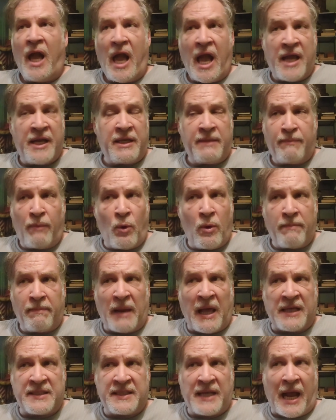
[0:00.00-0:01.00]
and he point
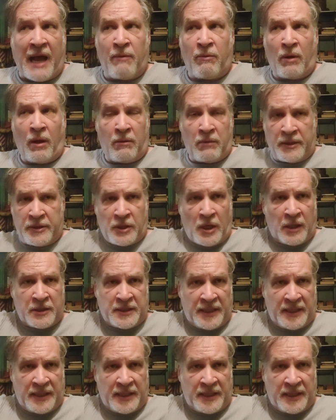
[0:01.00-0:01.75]
blank said, "I will only talk